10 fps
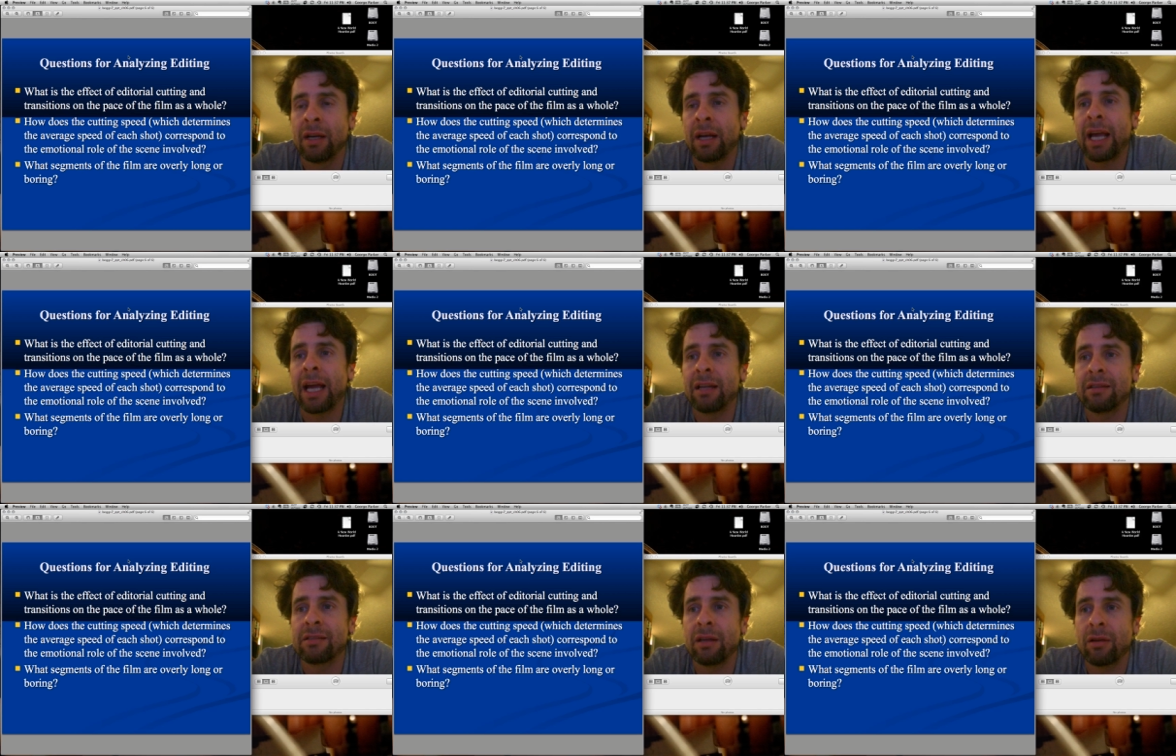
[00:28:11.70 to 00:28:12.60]

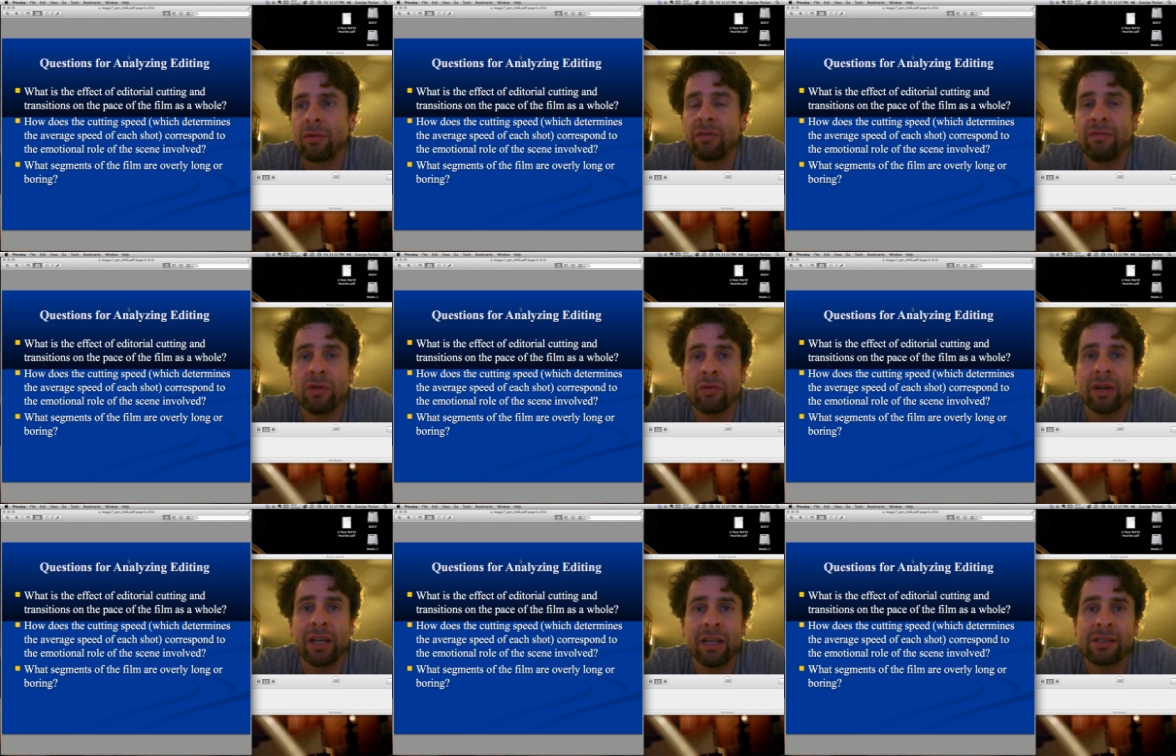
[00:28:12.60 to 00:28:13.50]
And, the viewer
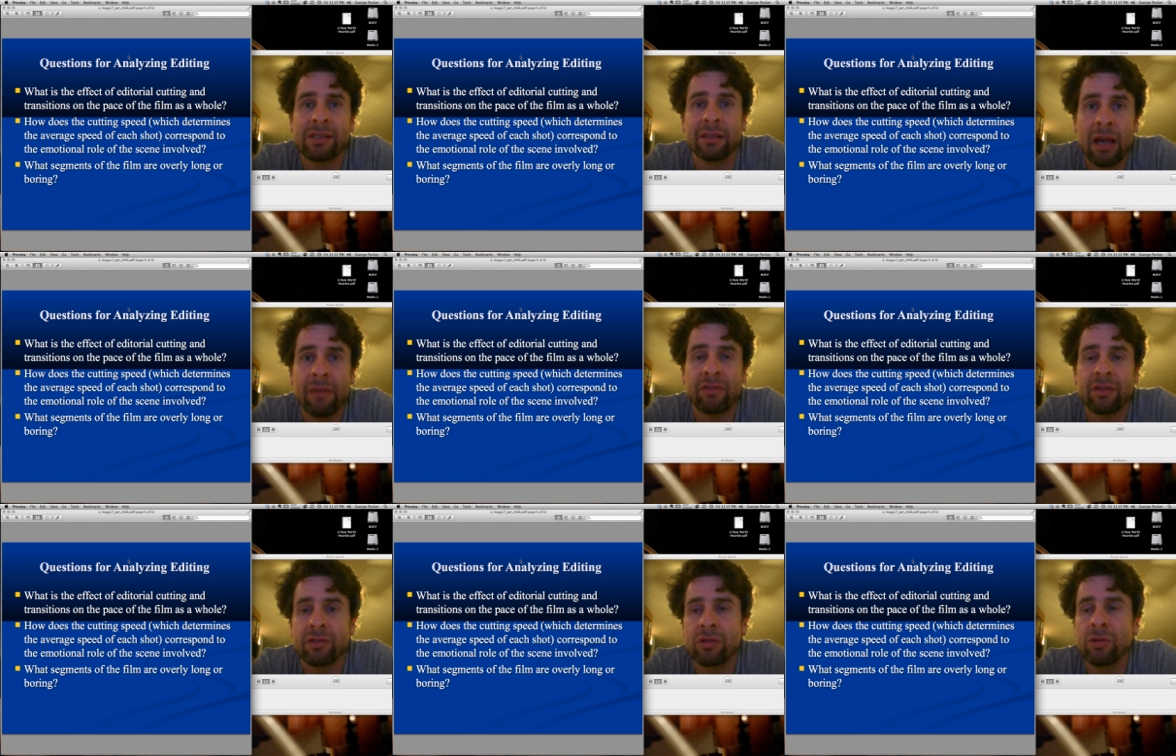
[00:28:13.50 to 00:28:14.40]
is left
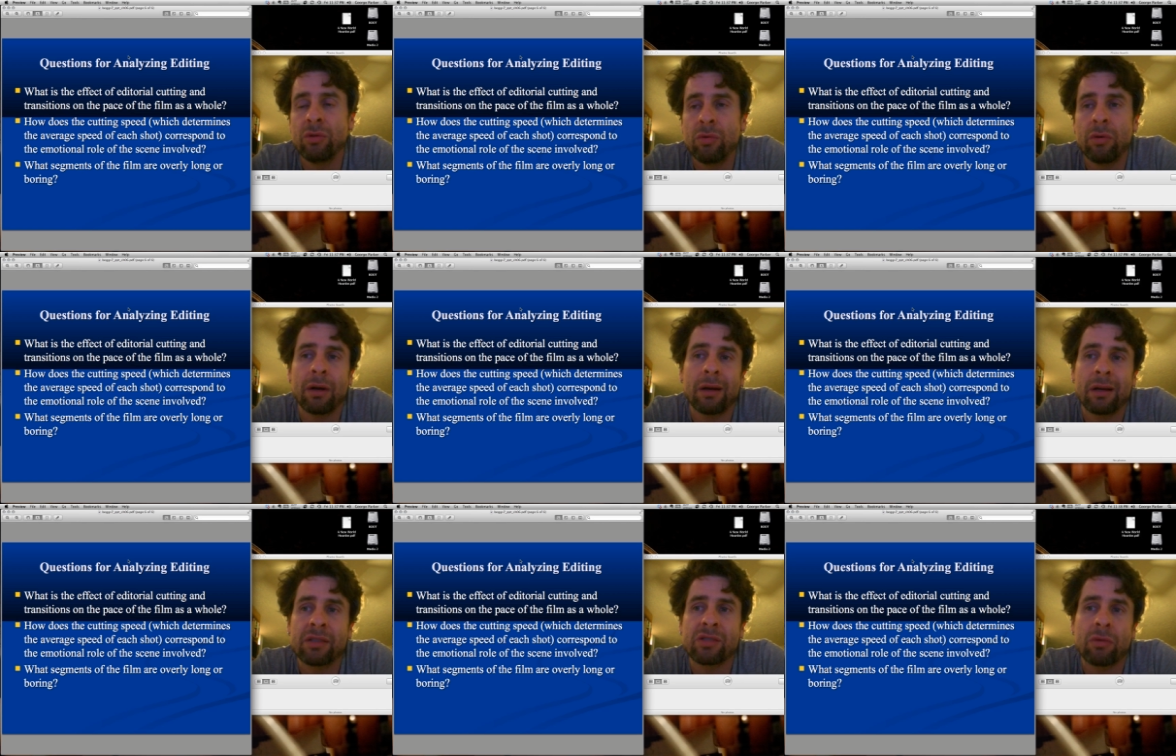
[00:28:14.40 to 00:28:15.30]
to
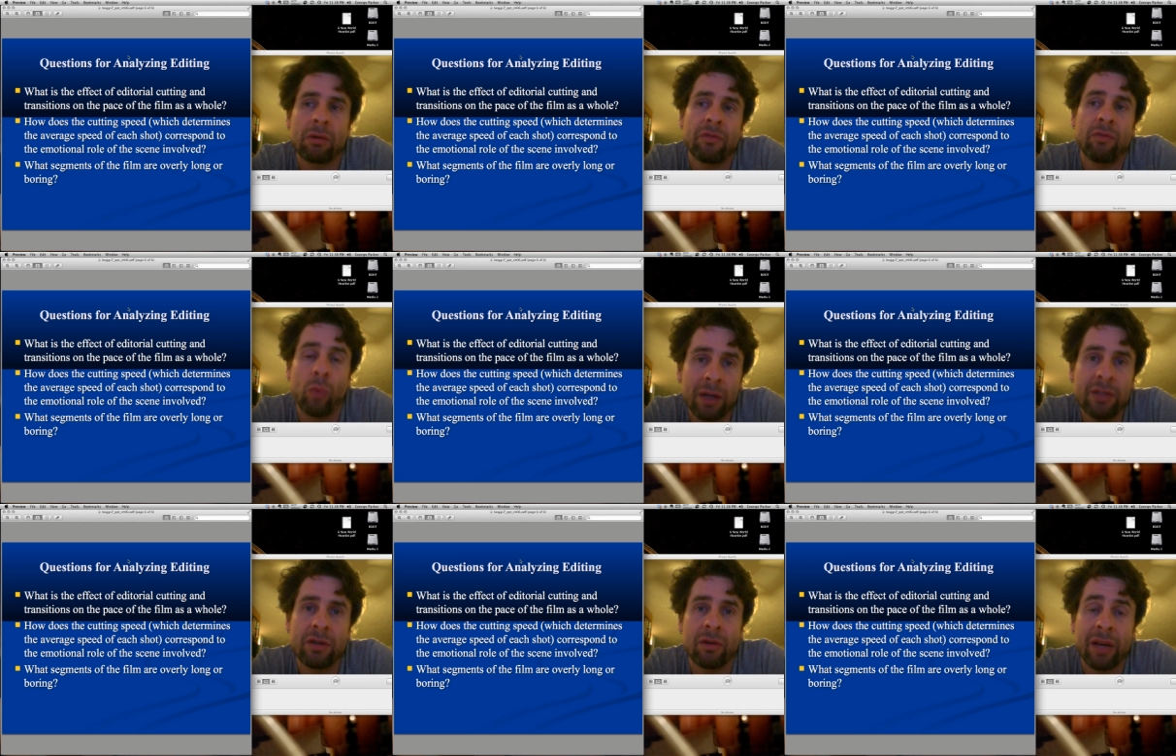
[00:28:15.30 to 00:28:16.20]
sort of
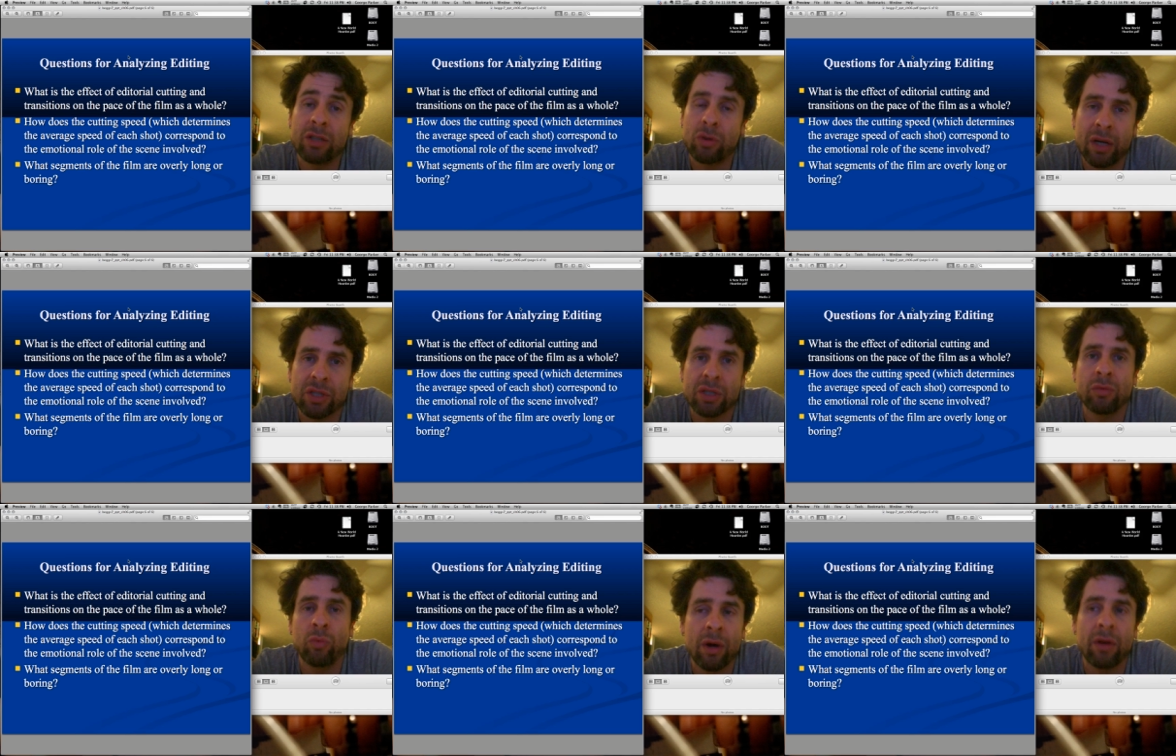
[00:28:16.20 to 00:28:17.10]
wonder and
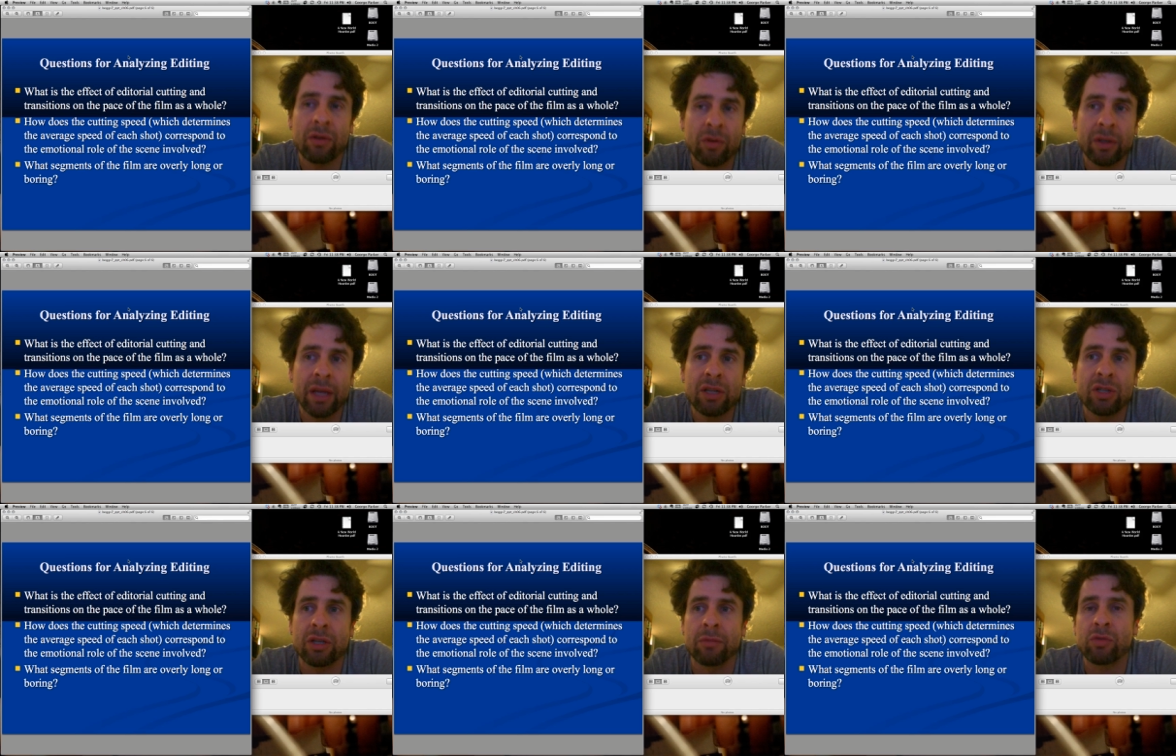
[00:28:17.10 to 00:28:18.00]
question, what are the
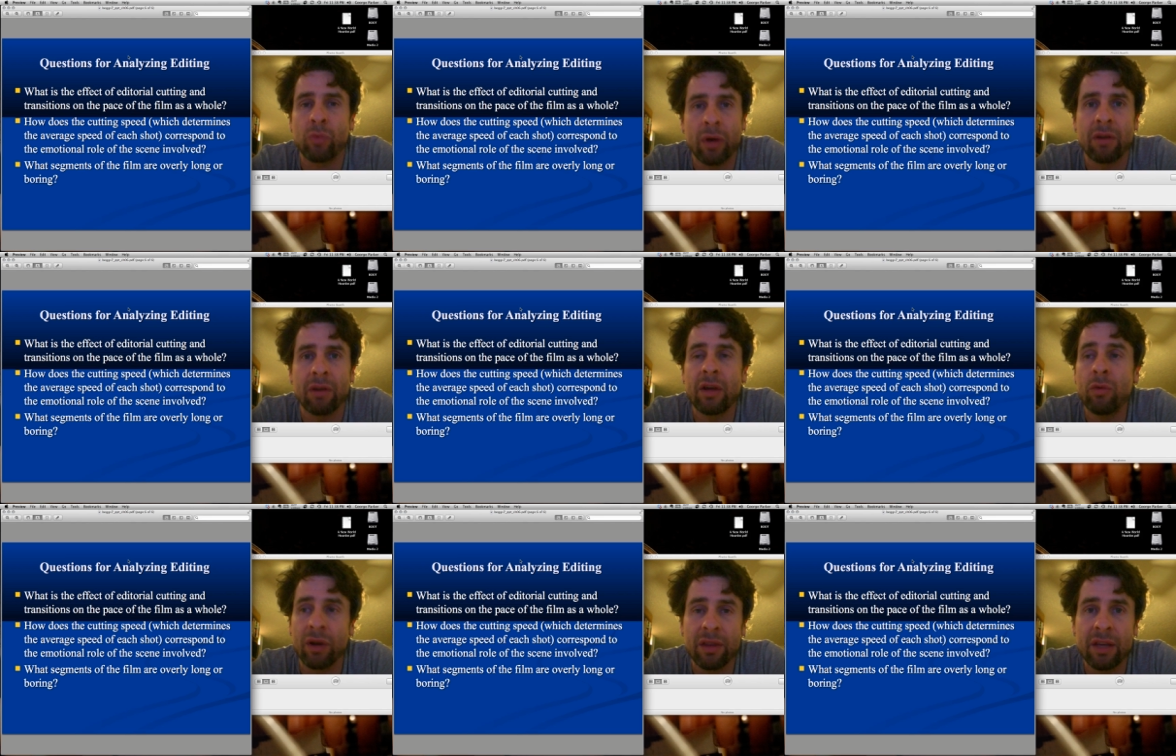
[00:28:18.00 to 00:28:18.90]
relationships? Where are they?
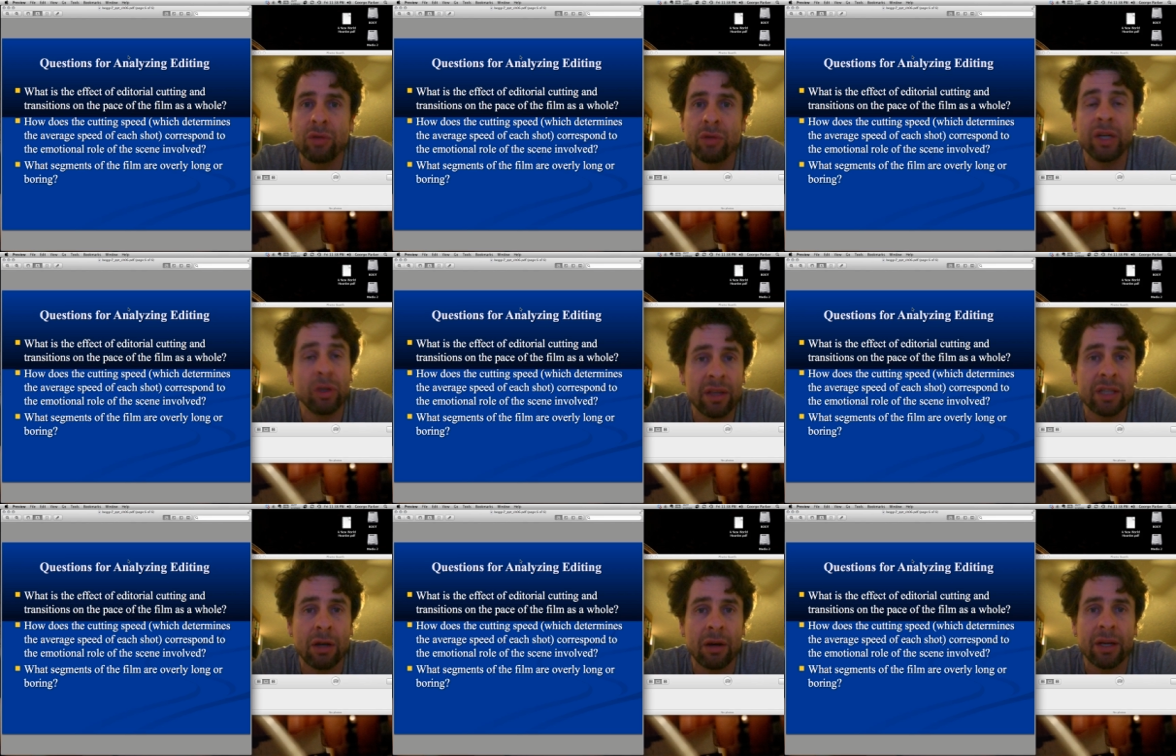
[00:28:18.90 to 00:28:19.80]
What are they doing? Who are they
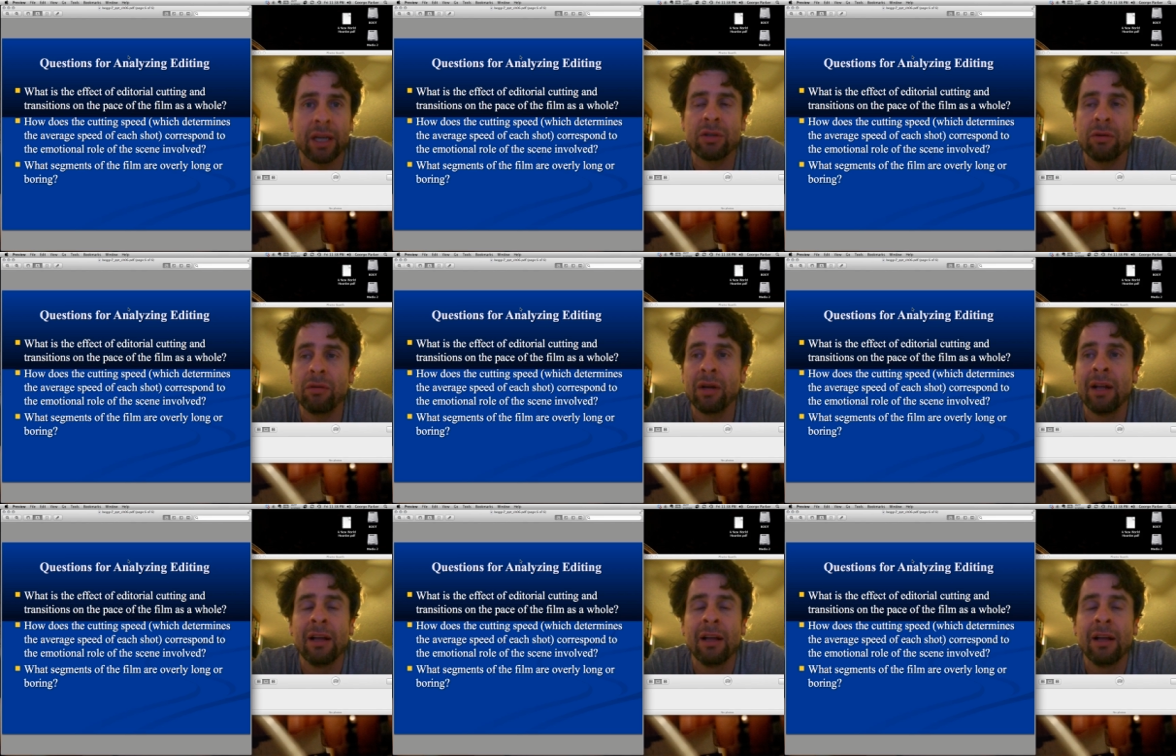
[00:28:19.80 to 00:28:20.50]
talking to?